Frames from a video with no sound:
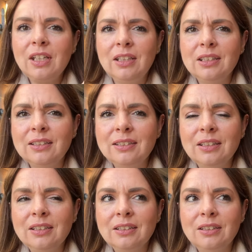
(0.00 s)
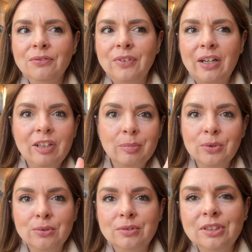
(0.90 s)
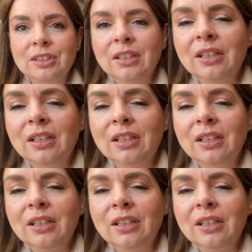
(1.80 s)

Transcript: there's variables